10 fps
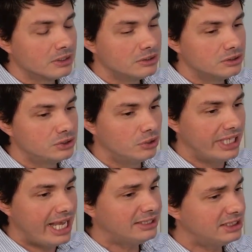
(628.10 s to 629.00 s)
So the
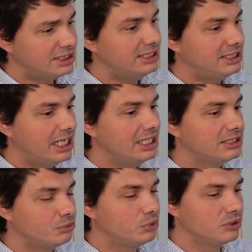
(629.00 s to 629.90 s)
exercise science
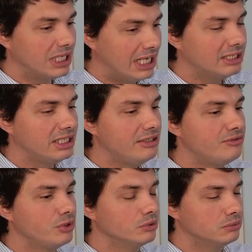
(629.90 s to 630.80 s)
will kind of give
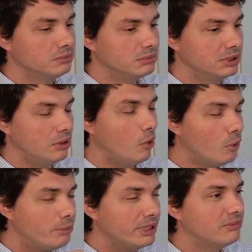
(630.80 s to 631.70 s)
you an
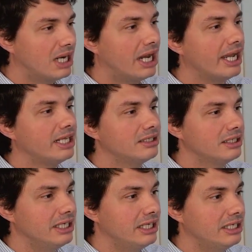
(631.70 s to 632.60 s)
open mind
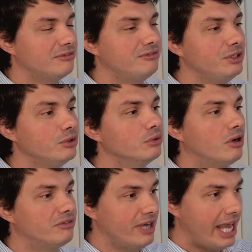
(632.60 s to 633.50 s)
and a view
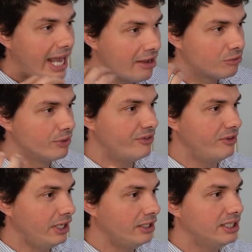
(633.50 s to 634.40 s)
of
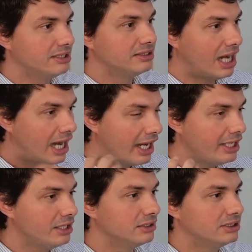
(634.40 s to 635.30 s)
everything, the
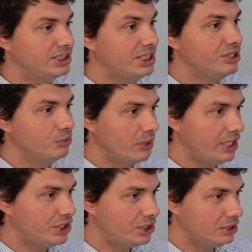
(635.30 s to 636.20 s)
entire situation.